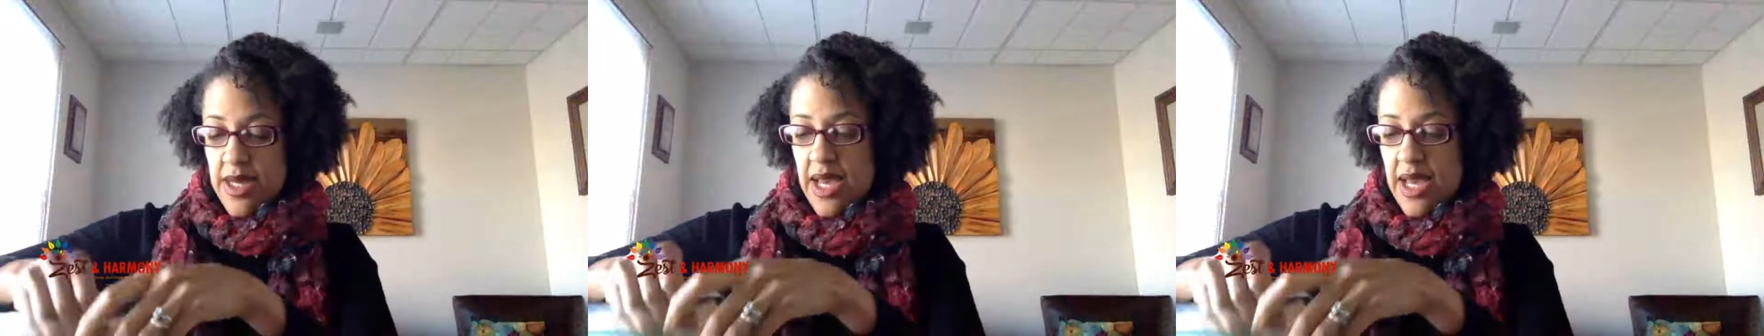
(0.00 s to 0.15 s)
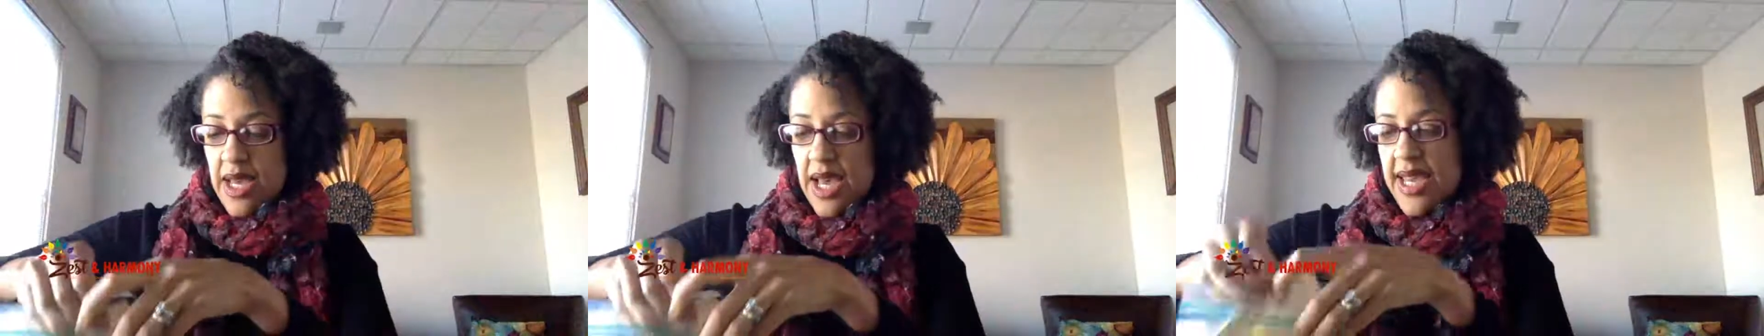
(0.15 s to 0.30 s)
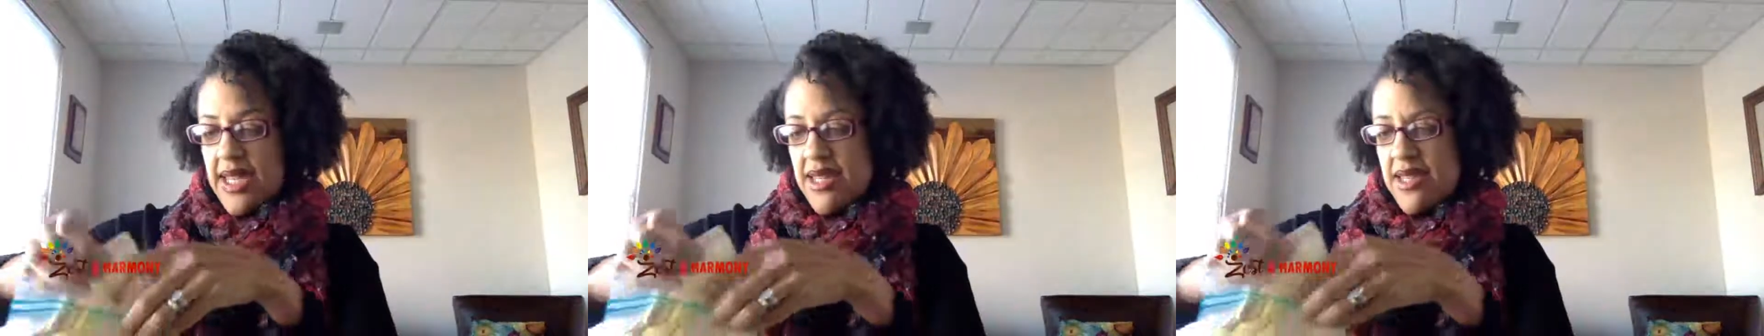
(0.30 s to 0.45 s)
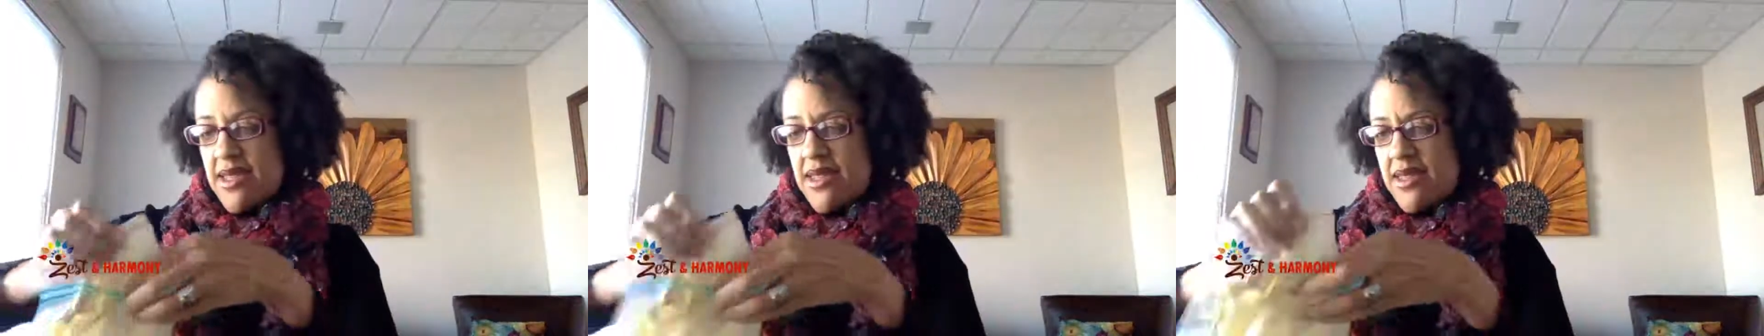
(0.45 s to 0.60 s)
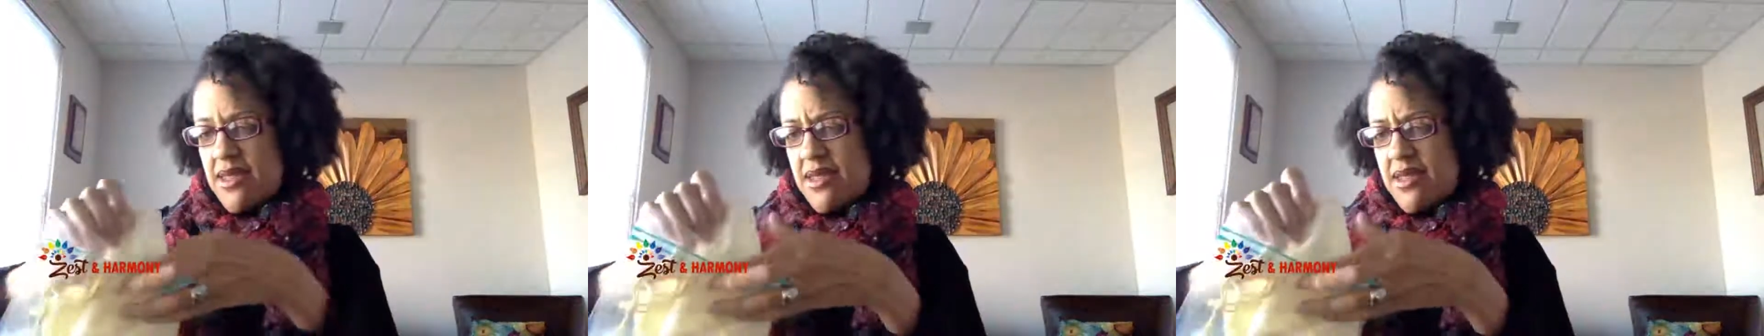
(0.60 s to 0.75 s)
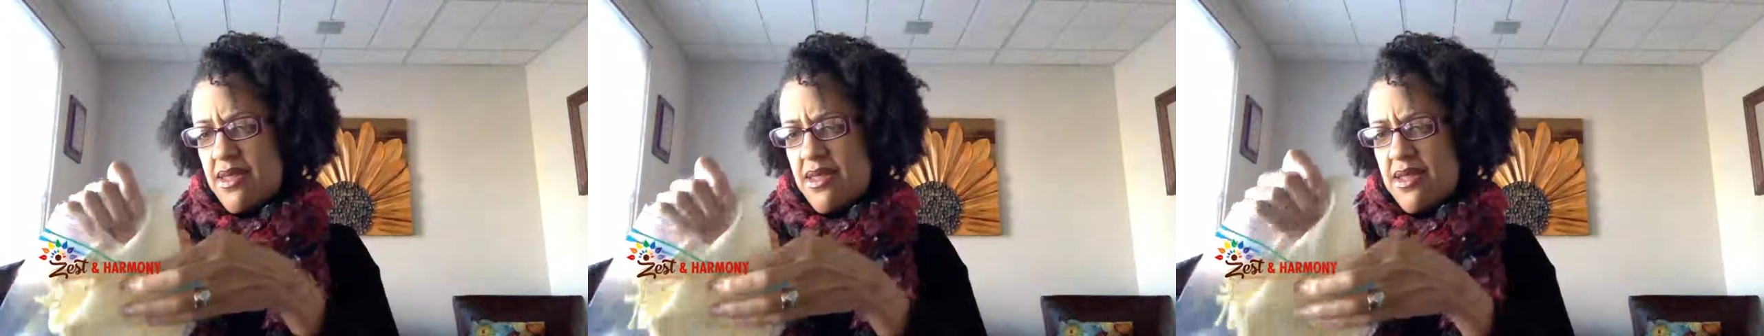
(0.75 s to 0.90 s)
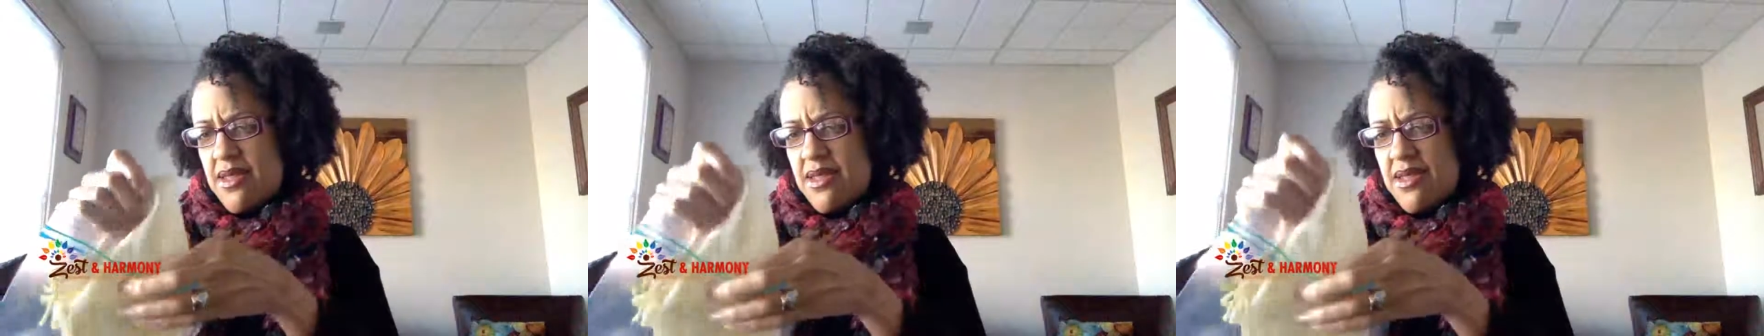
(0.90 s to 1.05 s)
cotton
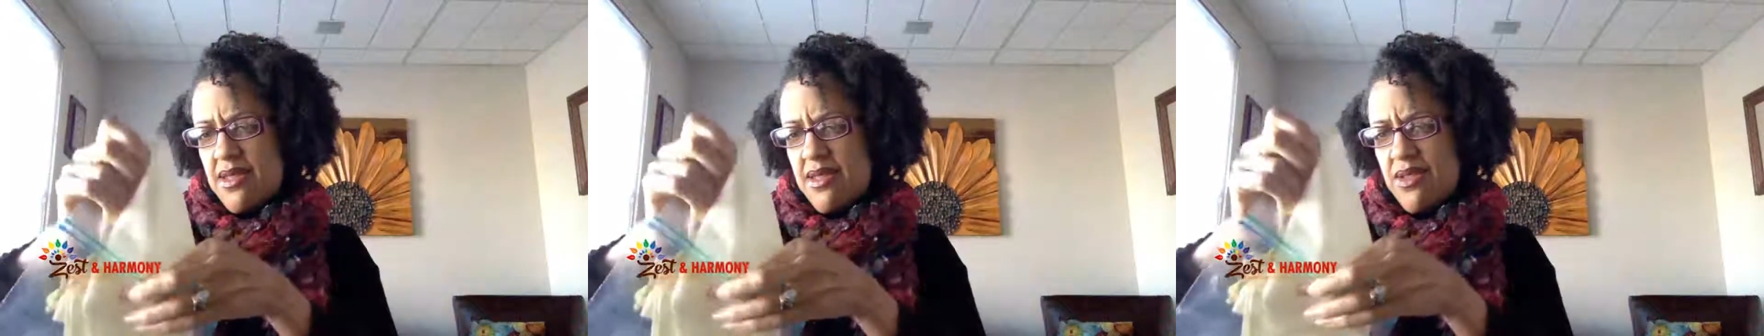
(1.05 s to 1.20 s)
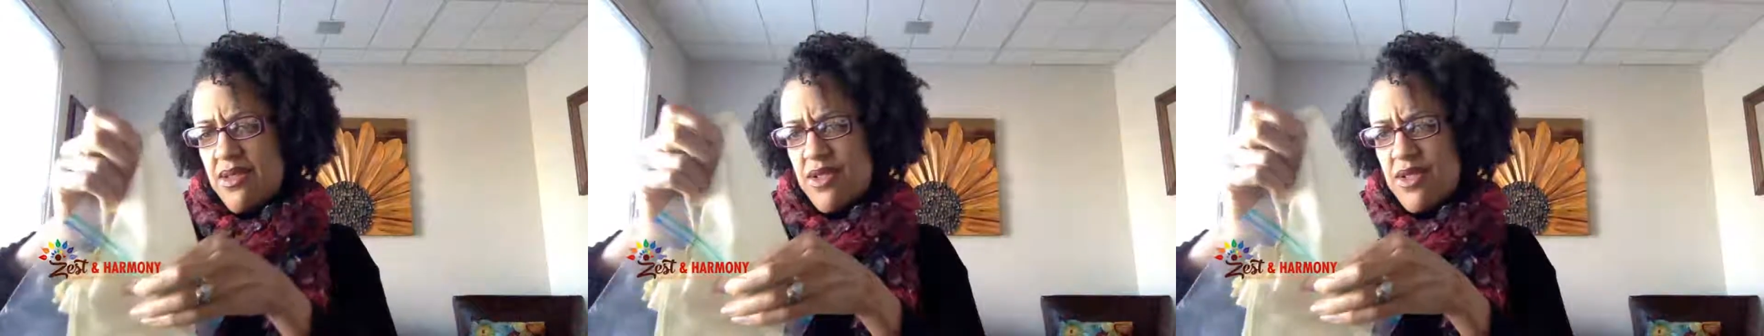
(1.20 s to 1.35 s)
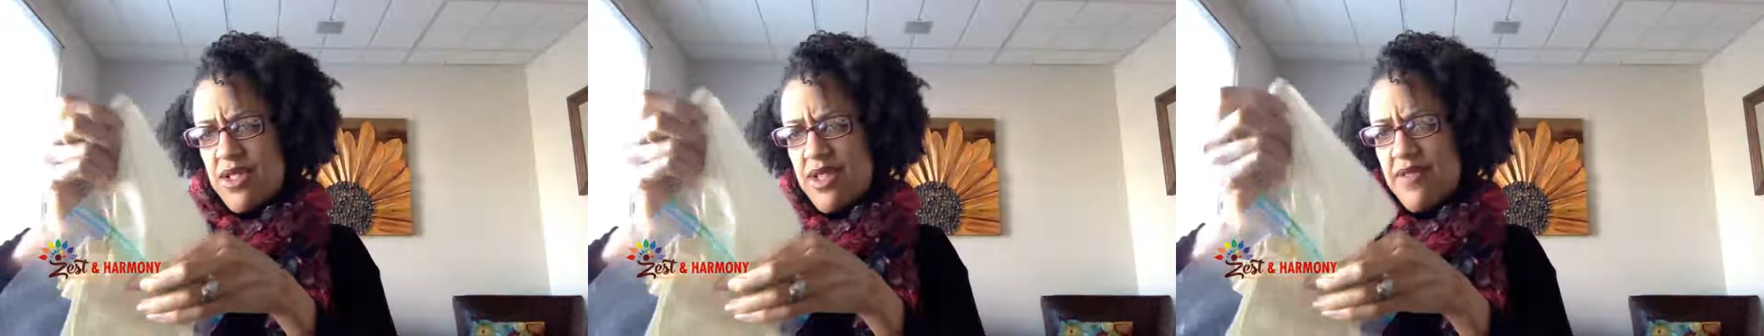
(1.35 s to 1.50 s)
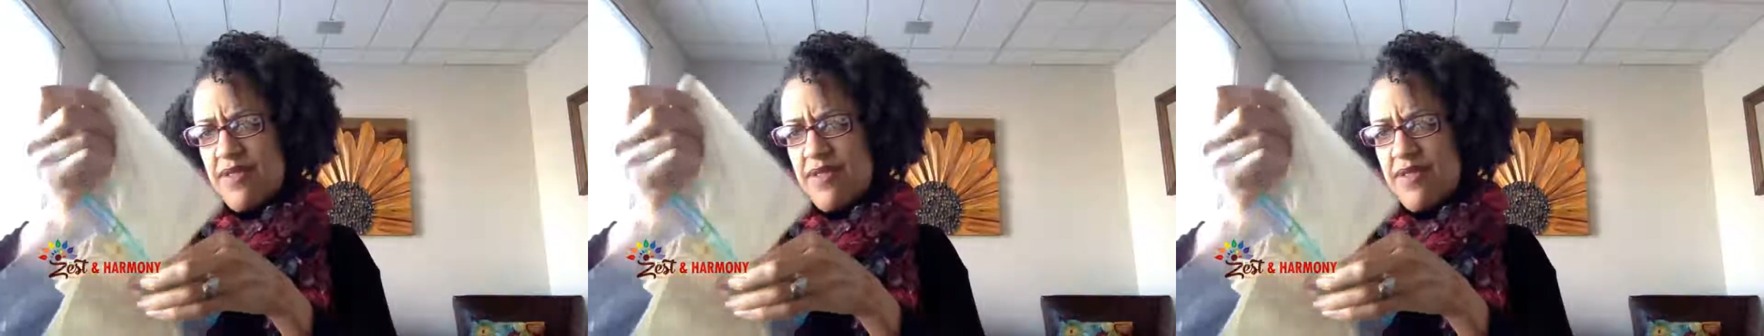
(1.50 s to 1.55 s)
or